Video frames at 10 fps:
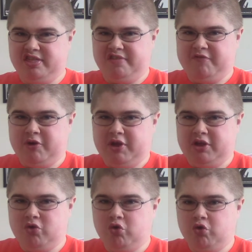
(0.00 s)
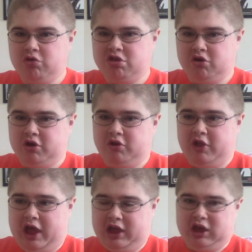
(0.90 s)
this very cool sort of,
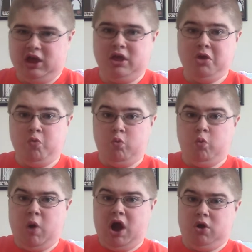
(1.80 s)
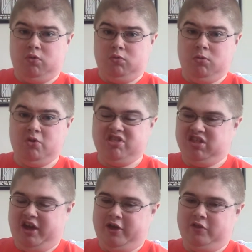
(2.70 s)
like, wow
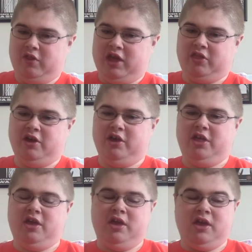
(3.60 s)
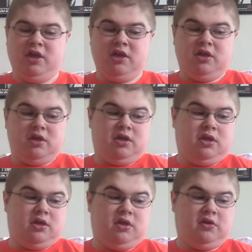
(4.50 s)
sound that,
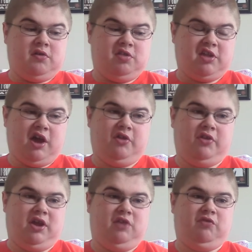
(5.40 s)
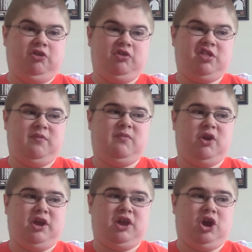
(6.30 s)
if you listen
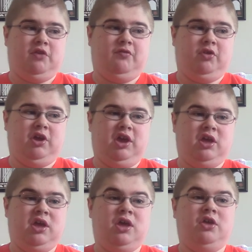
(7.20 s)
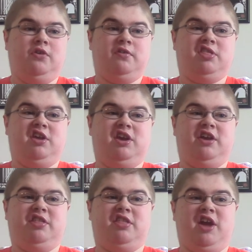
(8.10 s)
very carefully, you'll see it
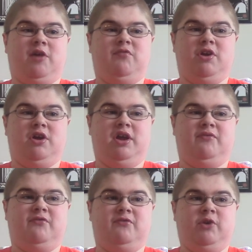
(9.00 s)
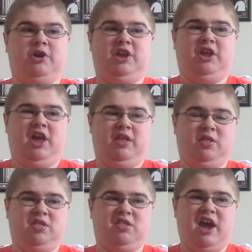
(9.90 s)
as, like, a very funny,
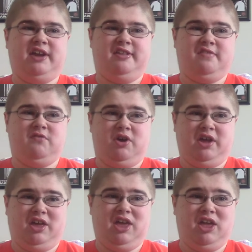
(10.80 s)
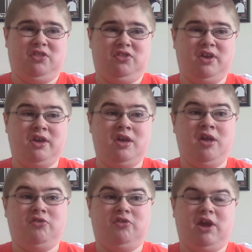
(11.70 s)
satisfying end
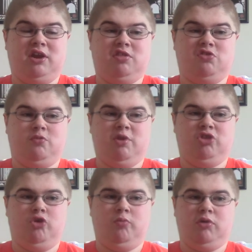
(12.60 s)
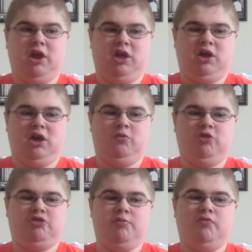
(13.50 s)
to that instrumental break,
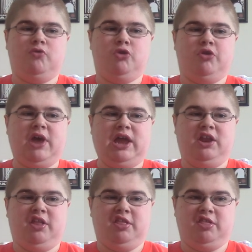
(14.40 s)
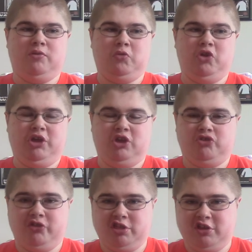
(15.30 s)
which before that is a really
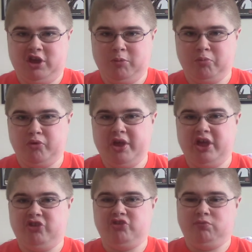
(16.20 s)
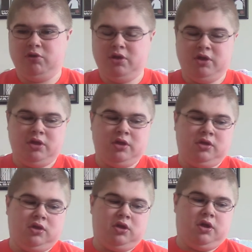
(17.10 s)
interesting bridge
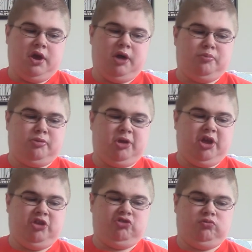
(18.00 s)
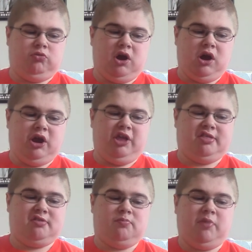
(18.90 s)
where
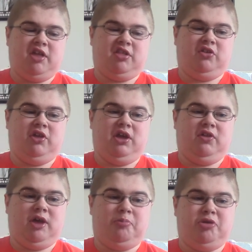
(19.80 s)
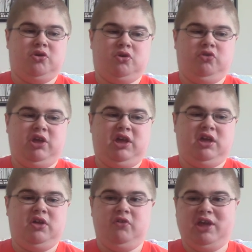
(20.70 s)
it's basically, like,
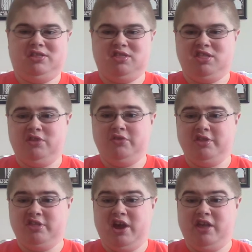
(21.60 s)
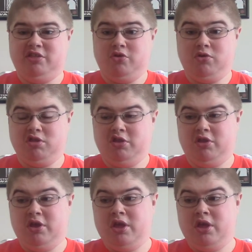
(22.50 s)
purely, like, synthesizers and